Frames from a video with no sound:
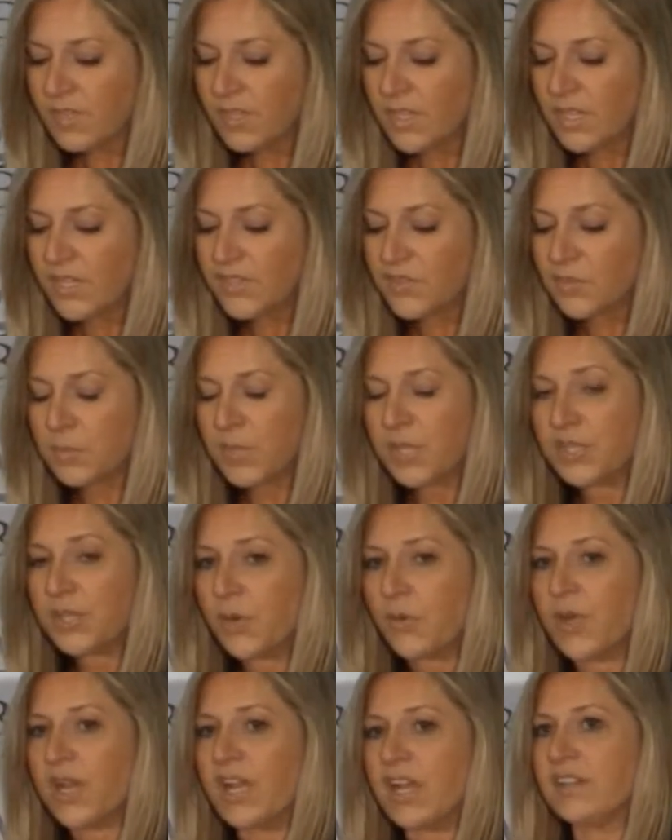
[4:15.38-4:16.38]
It's been
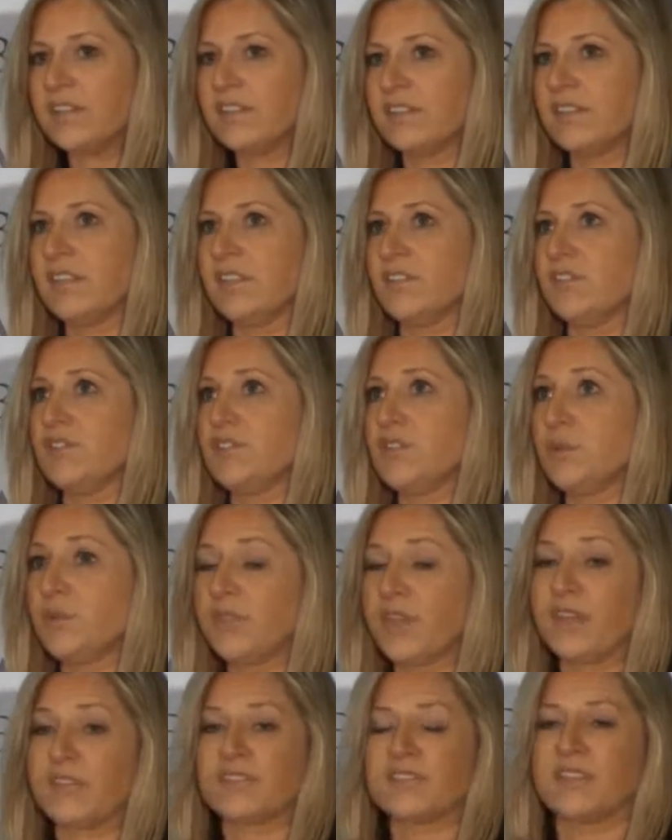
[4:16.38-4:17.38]
going on since
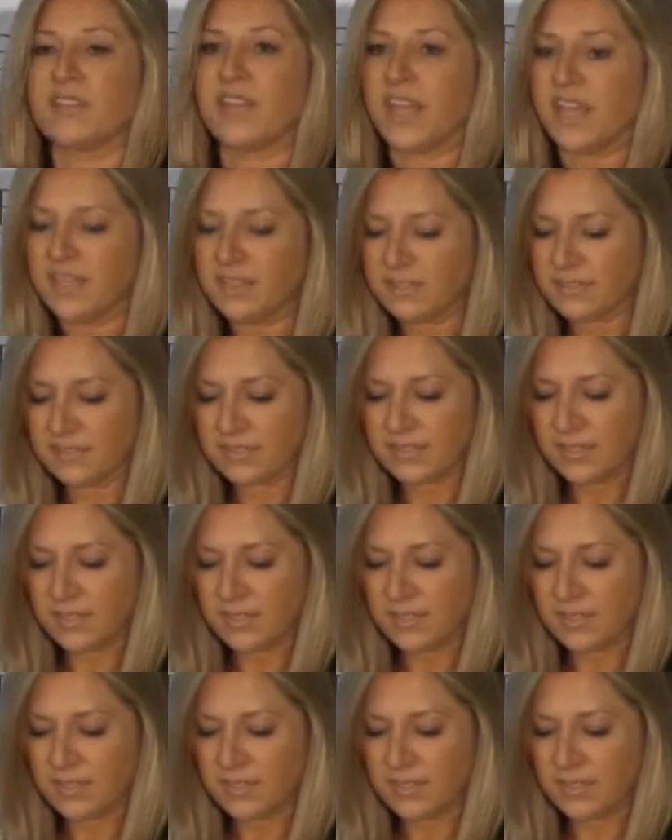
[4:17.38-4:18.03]
2008.